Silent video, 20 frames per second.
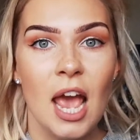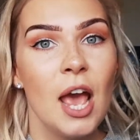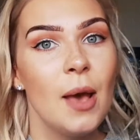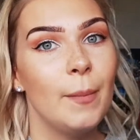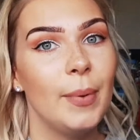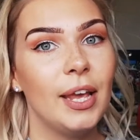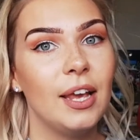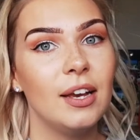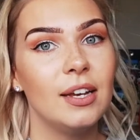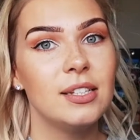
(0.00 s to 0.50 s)

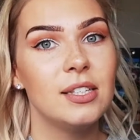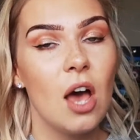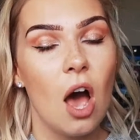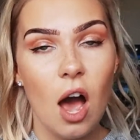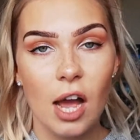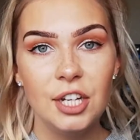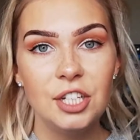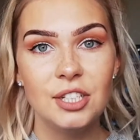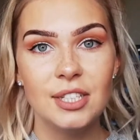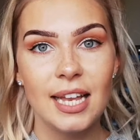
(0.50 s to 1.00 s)
because
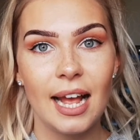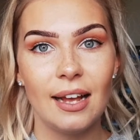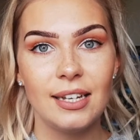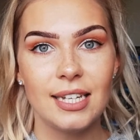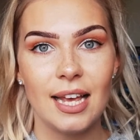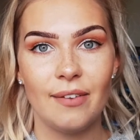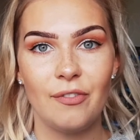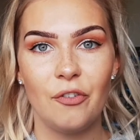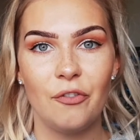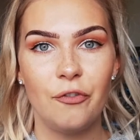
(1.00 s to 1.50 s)
I just had to
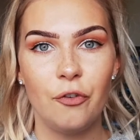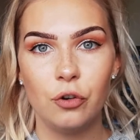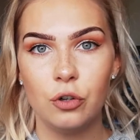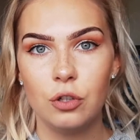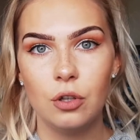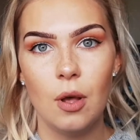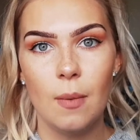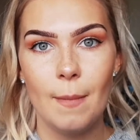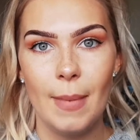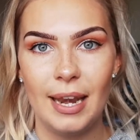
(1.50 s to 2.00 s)
have a
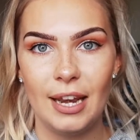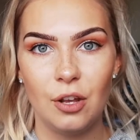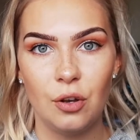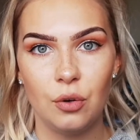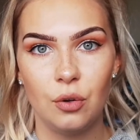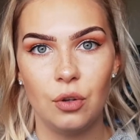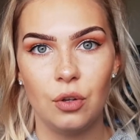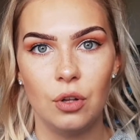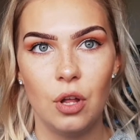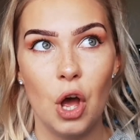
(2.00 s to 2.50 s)
full
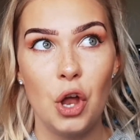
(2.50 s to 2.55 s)
medical,